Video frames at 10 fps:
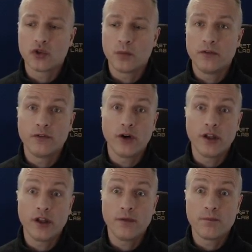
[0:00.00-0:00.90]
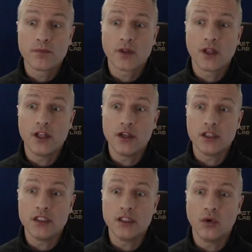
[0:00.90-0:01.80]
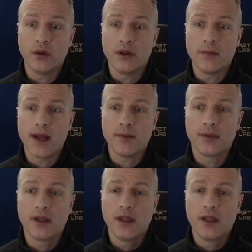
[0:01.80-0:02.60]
open for you, and then you can see the whole of the map,